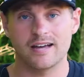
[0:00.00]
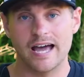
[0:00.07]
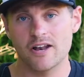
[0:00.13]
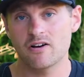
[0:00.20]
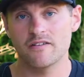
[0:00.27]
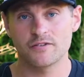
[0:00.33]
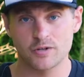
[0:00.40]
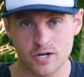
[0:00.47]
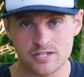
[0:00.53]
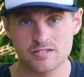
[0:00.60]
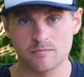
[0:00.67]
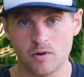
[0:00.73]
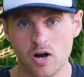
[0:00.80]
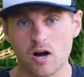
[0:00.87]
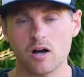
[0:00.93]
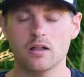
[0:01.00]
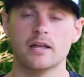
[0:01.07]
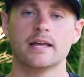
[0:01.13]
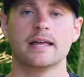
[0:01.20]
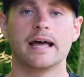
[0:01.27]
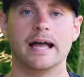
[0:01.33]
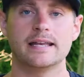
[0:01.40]
I don't have a crystal ball.
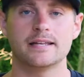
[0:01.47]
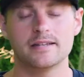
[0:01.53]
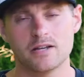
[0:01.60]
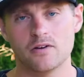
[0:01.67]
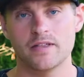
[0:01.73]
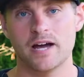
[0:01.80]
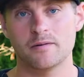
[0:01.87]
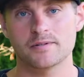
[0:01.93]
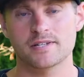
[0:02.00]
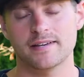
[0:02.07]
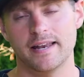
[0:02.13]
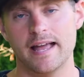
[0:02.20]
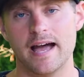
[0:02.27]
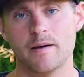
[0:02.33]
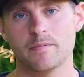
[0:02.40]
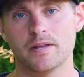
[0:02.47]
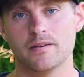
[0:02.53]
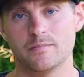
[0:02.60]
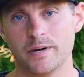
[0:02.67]
I didn't know that was going to happen.